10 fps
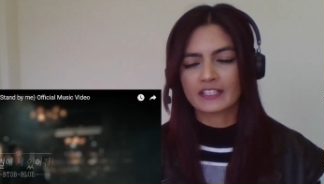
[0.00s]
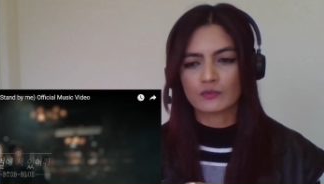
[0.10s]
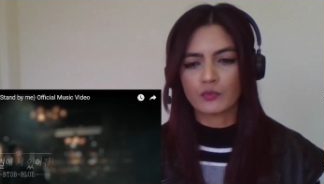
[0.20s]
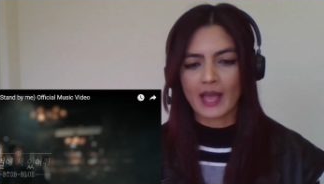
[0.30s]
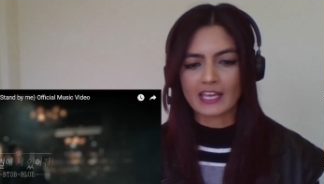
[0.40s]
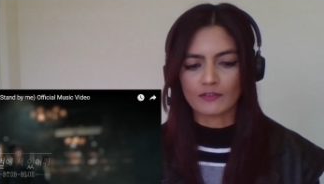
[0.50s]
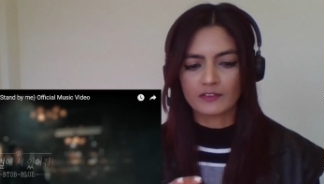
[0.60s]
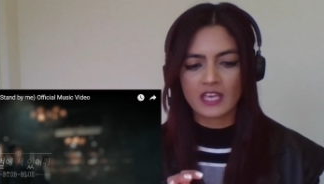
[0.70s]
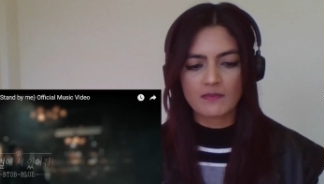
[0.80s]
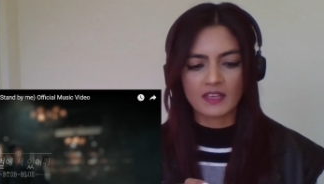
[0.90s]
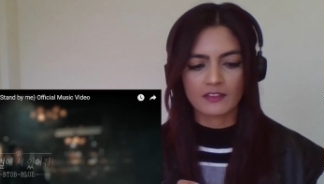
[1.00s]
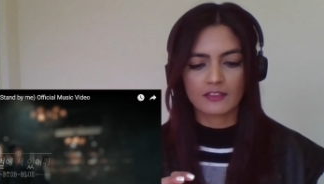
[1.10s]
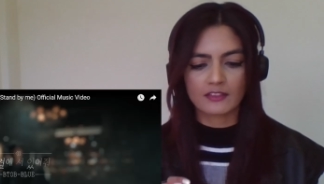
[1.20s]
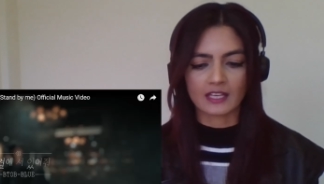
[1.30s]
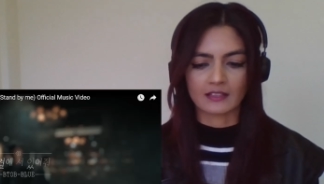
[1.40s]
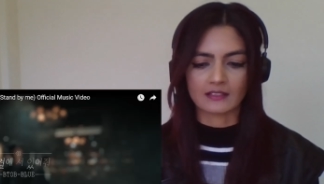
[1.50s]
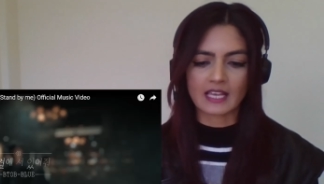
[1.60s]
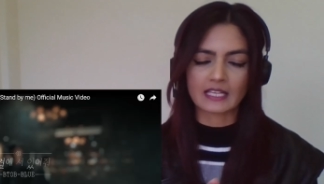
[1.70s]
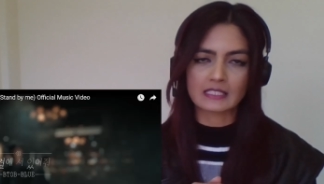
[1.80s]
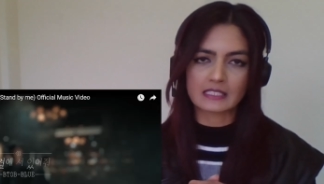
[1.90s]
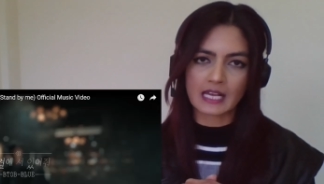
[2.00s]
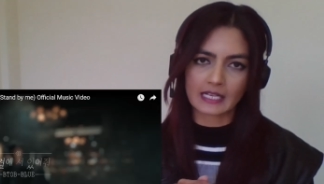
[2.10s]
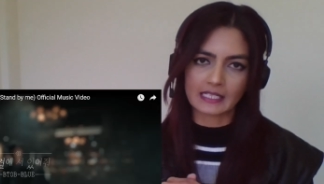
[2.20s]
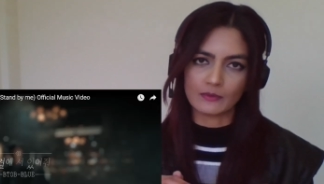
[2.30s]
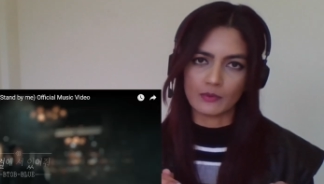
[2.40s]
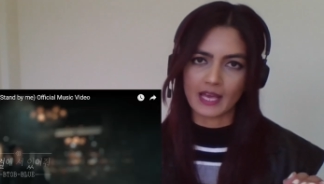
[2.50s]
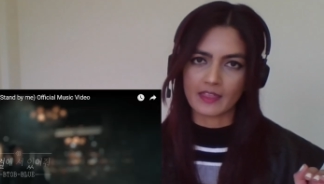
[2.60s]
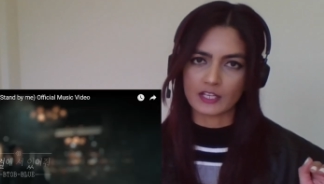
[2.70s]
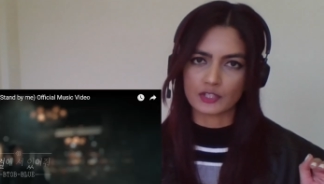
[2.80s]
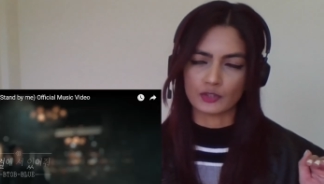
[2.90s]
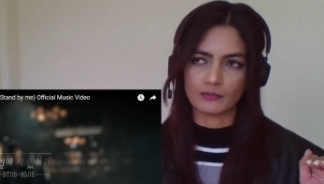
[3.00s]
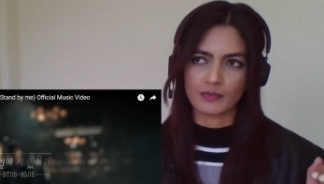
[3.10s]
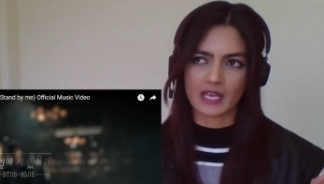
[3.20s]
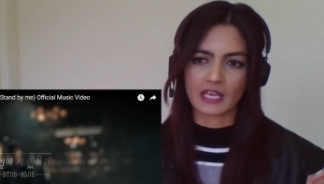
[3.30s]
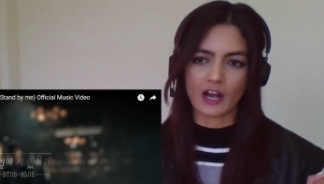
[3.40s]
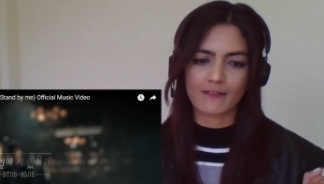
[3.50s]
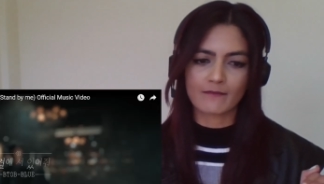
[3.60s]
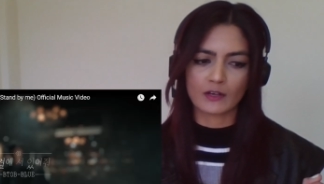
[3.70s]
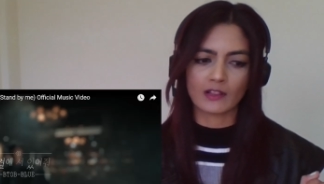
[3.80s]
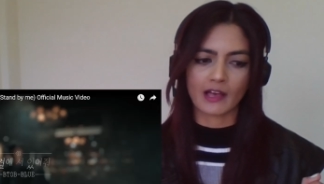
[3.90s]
nice way of keeping things exactly where they should be.